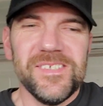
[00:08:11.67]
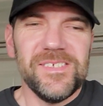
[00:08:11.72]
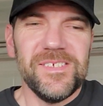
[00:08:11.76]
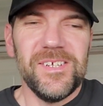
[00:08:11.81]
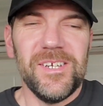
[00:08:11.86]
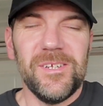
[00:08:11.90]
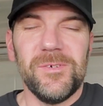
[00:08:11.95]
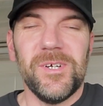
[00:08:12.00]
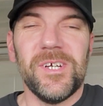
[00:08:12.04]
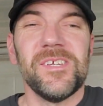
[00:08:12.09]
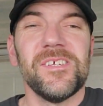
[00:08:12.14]
So
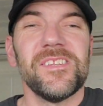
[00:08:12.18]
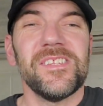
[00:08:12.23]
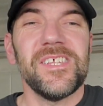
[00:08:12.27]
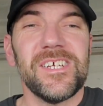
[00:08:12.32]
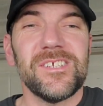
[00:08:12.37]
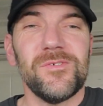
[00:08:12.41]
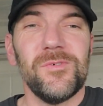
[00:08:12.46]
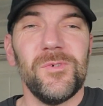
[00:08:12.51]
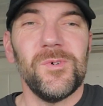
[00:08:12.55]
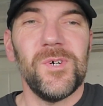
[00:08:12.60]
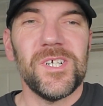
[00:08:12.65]
anyway,
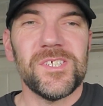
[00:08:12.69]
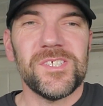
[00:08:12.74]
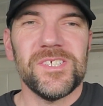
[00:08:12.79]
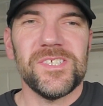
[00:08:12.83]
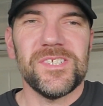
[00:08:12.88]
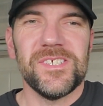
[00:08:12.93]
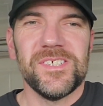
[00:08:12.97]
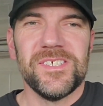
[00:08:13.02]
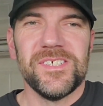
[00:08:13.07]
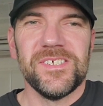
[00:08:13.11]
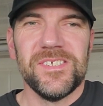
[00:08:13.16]
thanks for watching.
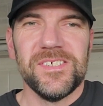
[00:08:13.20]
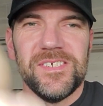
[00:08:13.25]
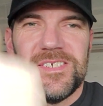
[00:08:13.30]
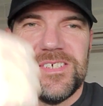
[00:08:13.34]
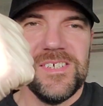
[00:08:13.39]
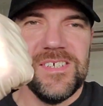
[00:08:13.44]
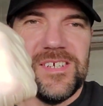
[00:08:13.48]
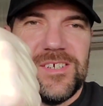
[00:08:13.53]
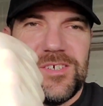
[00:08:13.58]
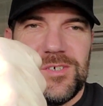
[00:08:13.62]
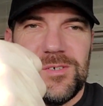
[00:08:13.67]

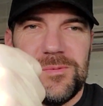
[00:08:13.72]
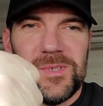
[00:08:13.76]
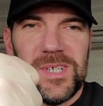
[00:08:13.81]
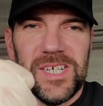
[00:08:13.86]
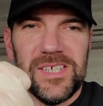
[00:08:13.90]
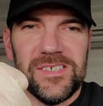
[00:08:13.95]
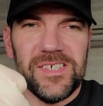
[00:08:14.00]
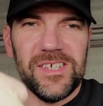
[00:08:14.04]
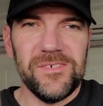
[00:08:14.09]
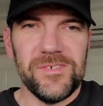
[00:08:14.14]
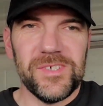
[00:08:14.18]
Hope you
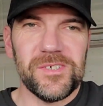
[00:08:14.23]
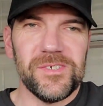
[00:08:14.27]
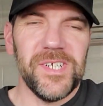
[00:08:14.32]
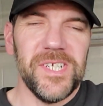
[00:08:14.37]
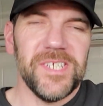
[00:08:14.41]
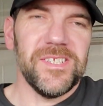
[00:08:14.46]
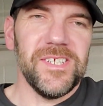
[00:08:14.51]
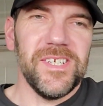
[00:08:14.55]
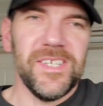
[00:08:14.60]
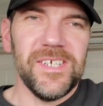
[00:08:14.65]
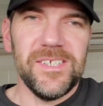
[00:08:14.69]
guys are having a
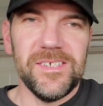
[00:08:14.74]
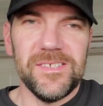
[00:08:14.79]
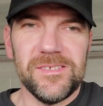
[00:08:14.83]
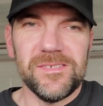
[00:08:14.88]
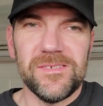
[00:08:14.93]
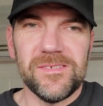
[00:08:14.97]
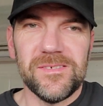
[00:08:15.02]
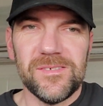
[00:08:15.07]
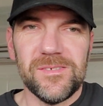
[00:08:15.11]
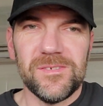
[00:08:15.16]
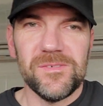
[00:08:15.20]
great day, and